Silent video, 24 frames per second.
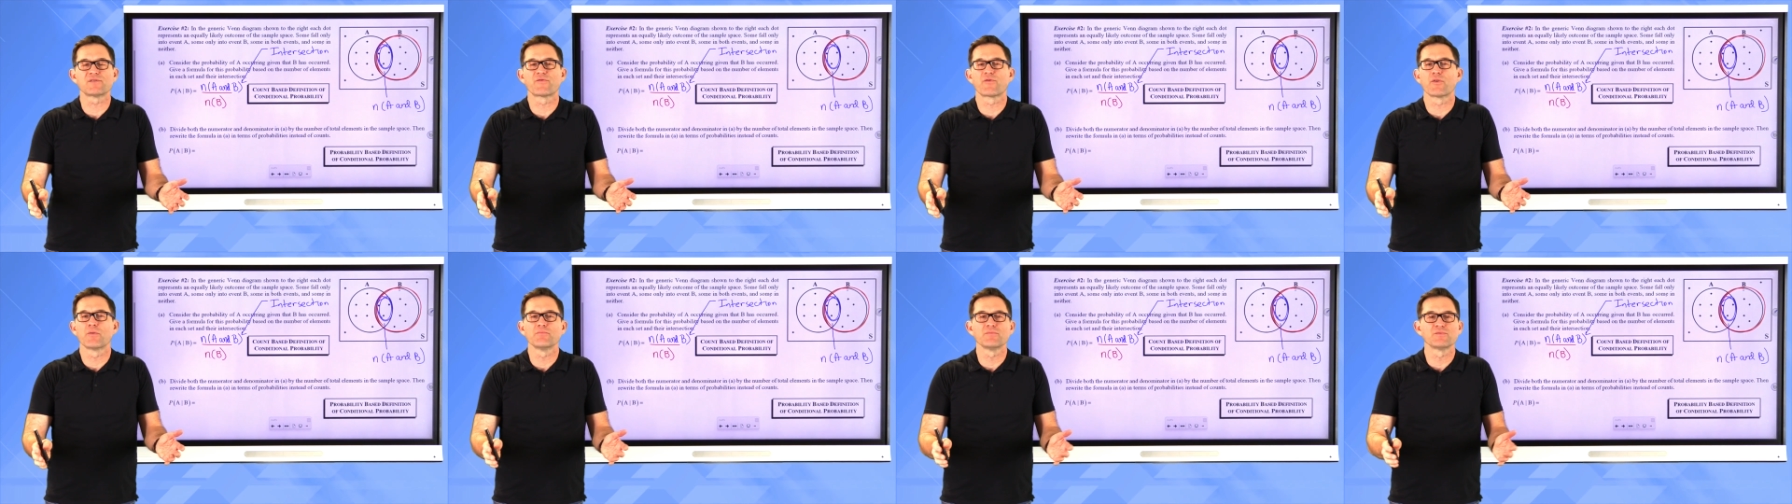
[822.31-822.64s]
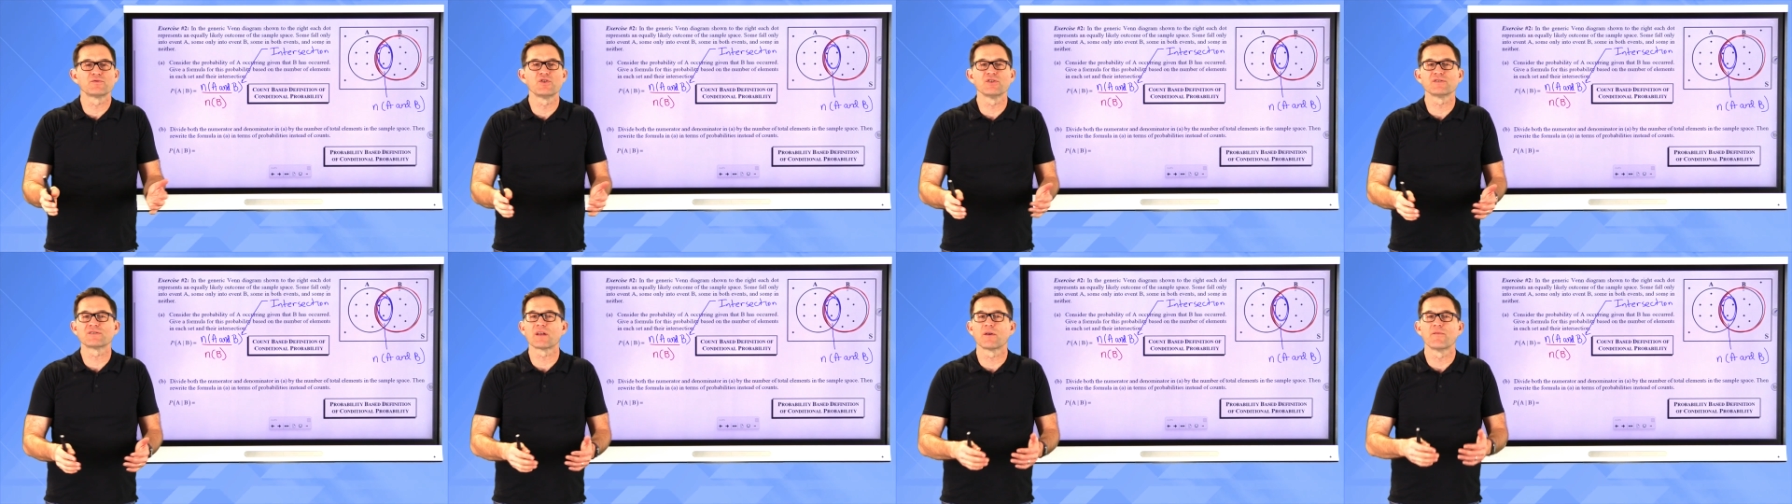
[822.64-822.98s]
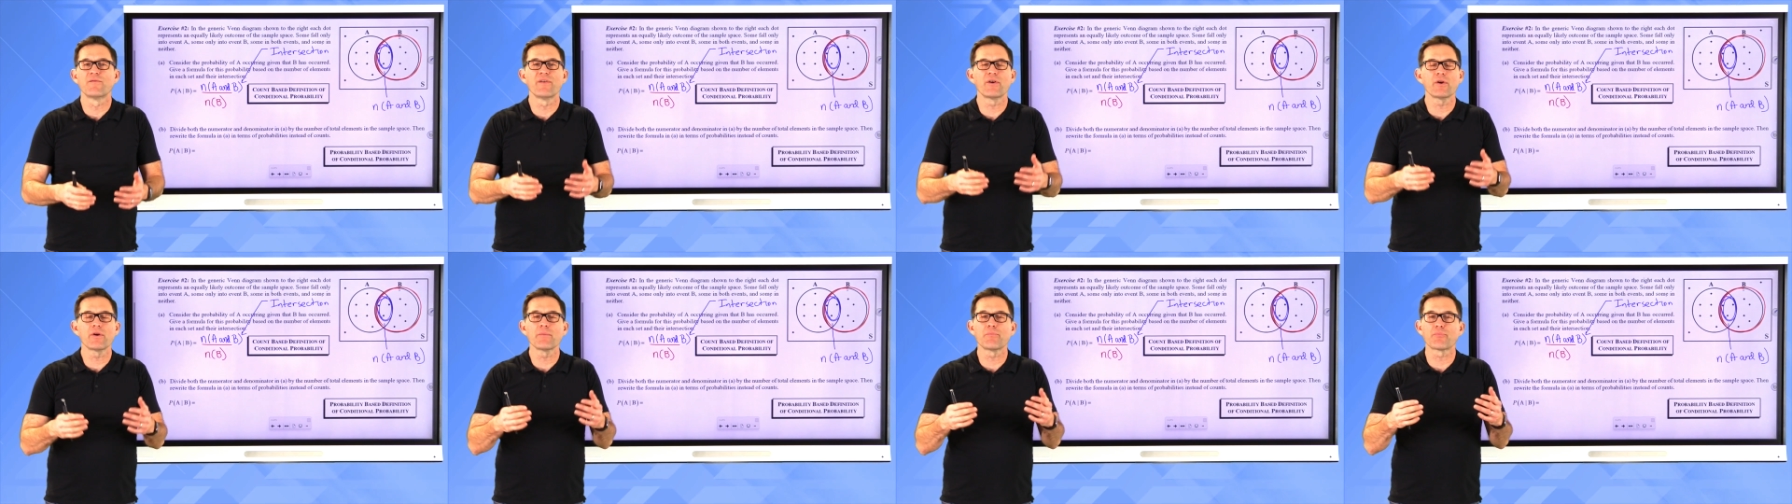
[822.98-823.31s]
from just a
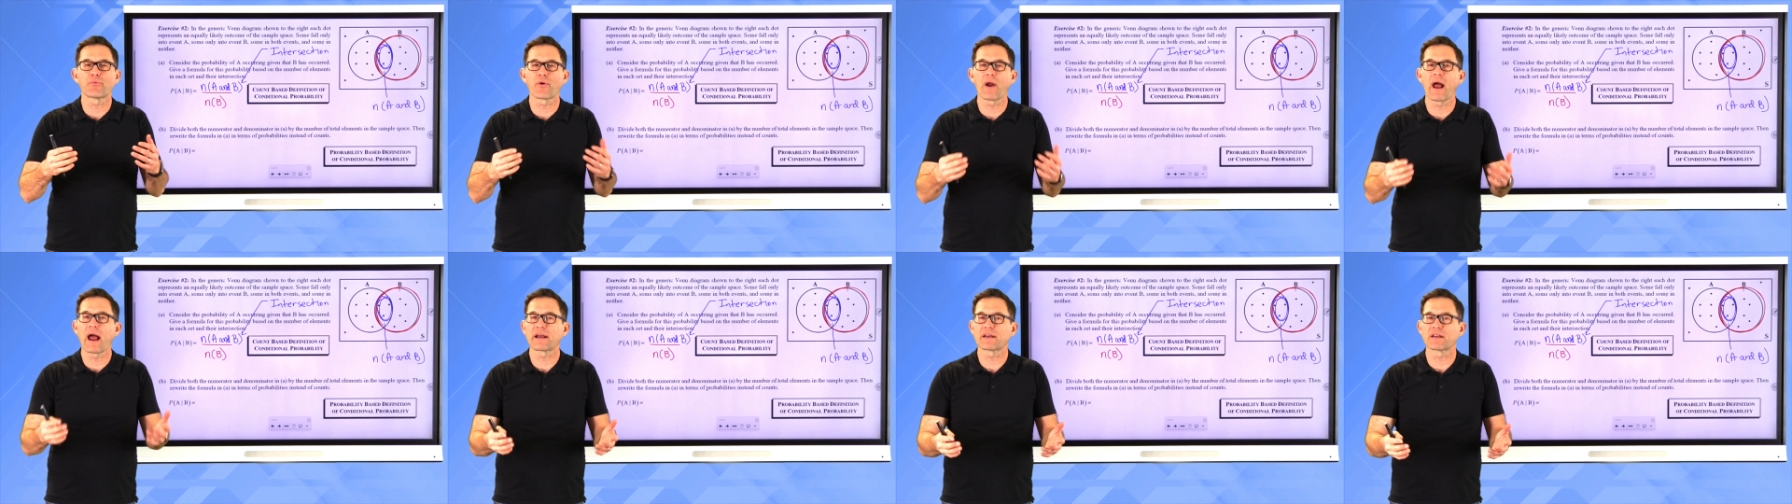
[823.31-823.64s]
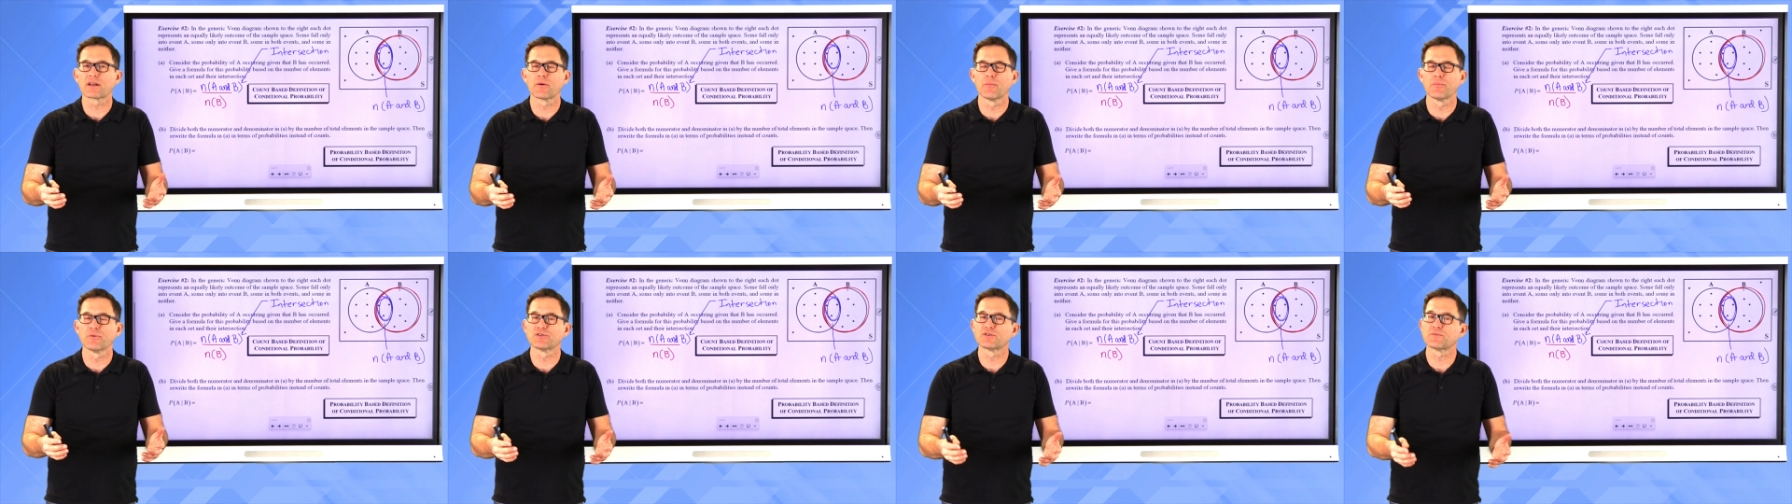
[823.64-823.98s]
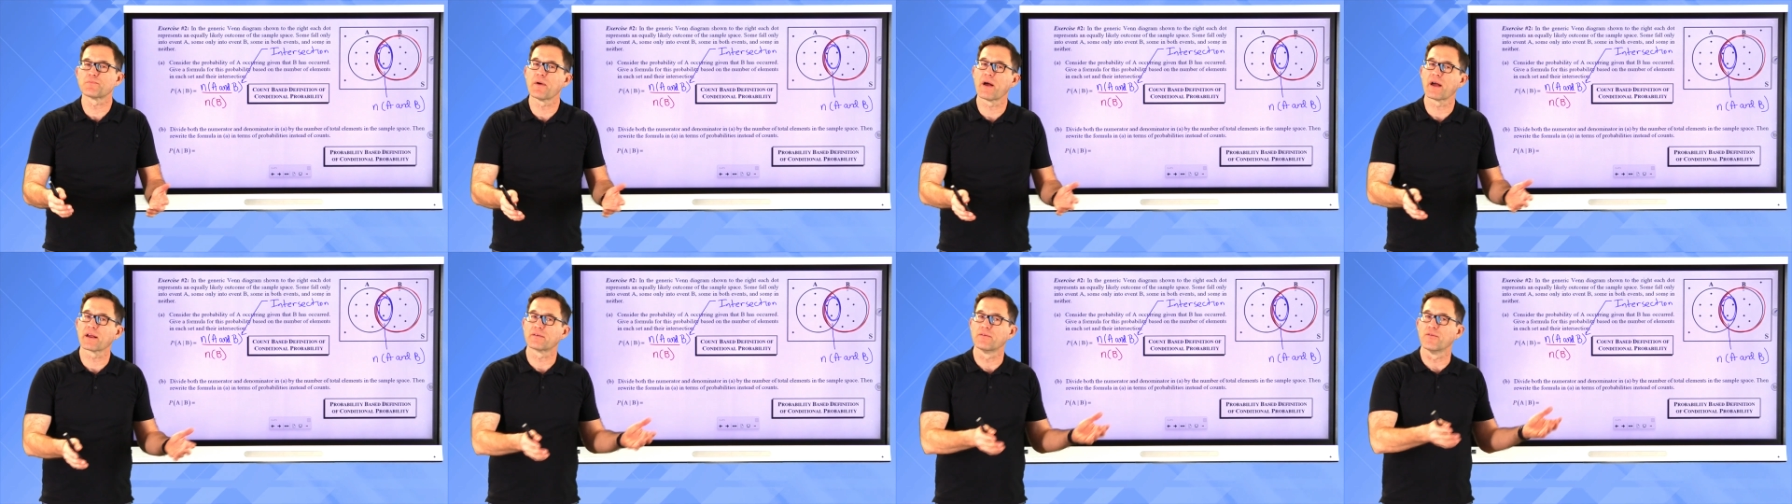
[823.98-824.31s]
very practical
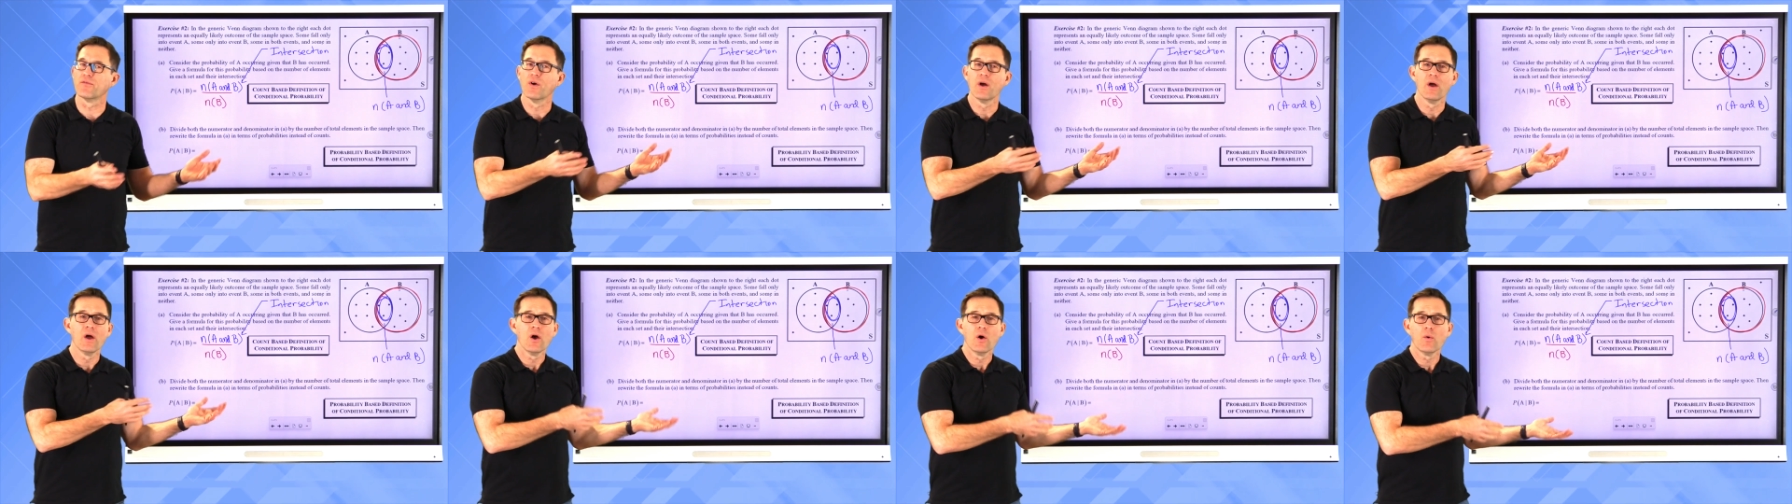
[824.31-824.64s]
perspective.